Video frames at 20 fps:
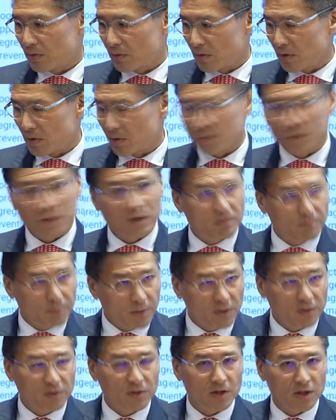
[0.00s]

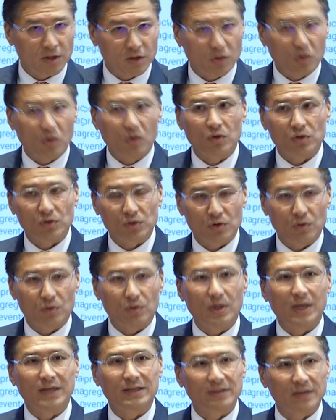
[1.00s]
credibility and
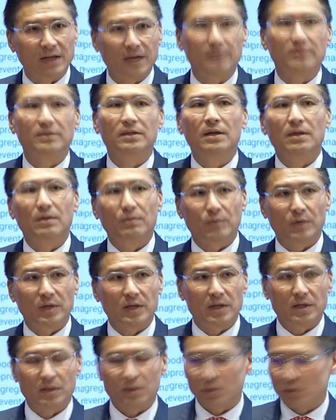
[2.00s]
also assets
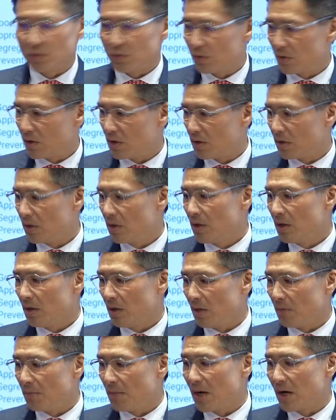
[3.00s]
related to the
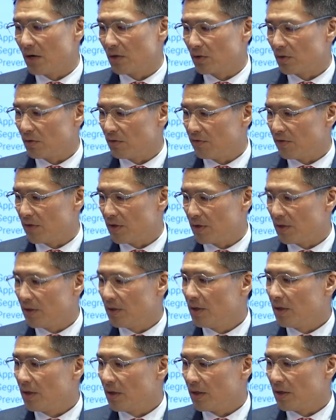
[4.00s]
amount of
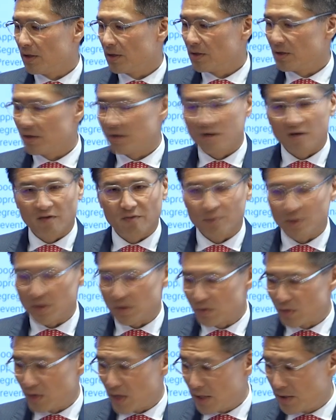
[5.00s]
ETF being
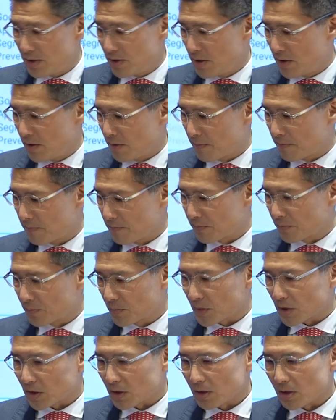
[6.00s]
traded.
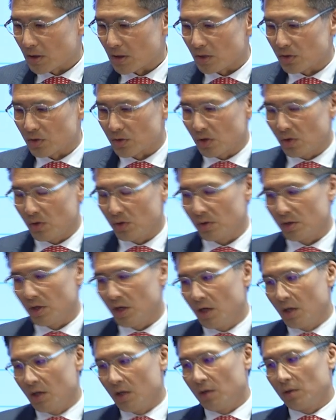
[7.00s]
So
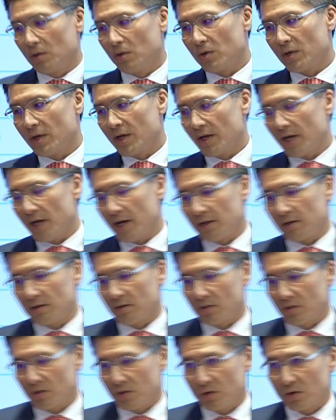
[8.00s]
looking at
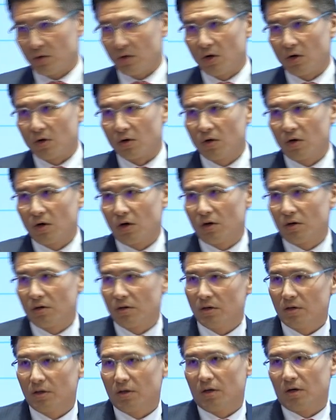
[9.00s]
Hong
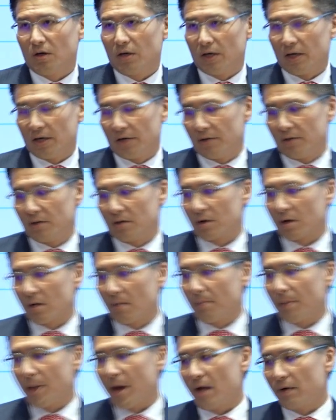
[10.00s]
Kong and
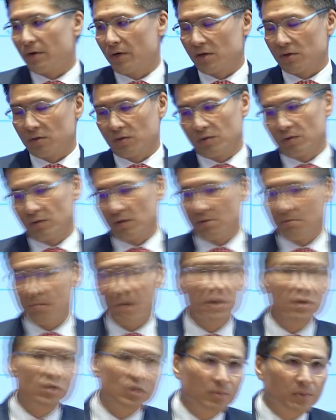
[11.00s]
comparing to the
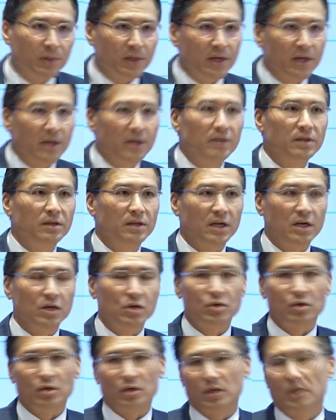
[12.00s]
major player in
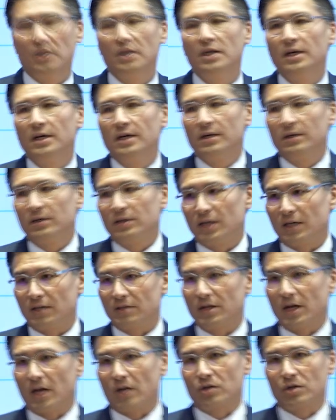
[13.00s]
Asia
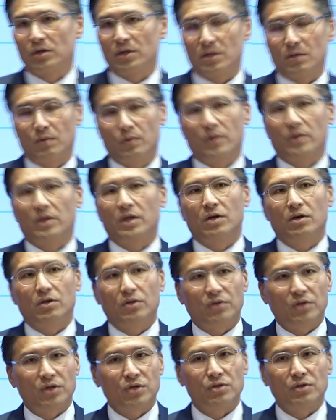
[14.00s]
that's actually working
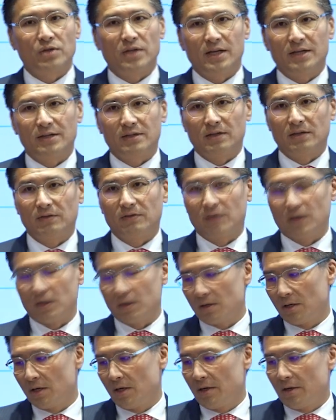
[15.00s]
on digital asset
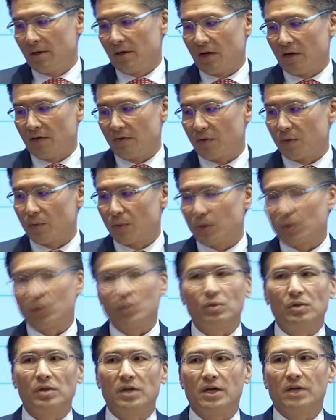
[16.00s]
thing, I think we
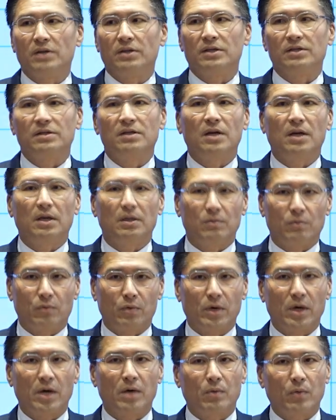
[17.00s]
totally understand
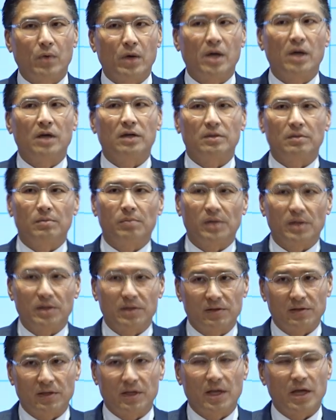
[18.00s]
where are the
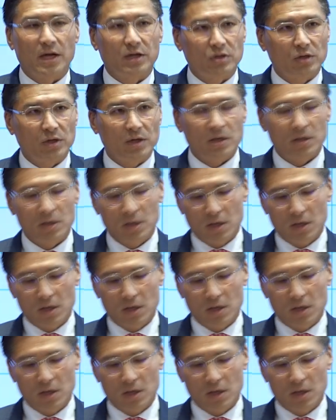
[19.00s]
players that actually